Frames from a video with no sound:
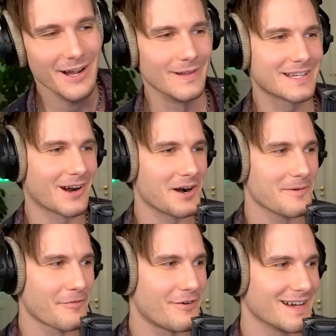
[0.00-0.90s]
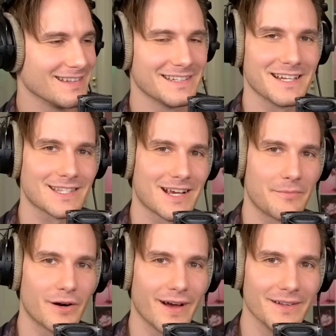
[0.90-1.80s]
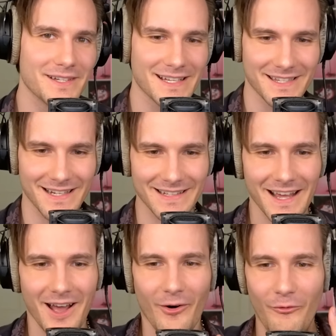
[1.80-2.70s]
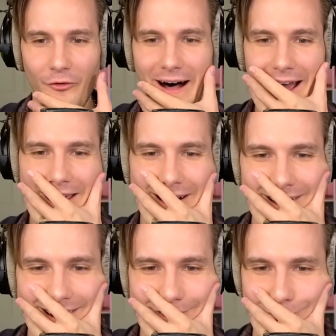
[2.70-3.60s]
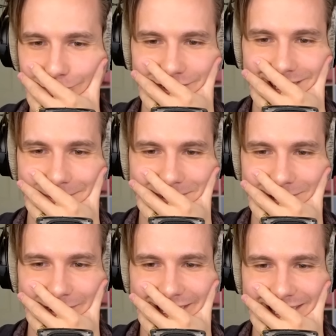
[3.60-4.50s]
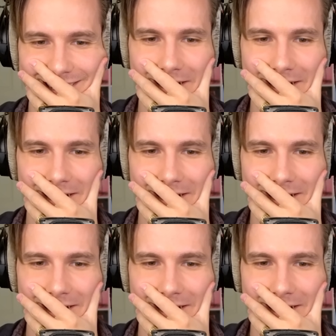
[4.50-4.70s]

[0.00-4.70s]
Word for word: Well, karma finally does come around, doesn't it? Why on earth would you keep doing it?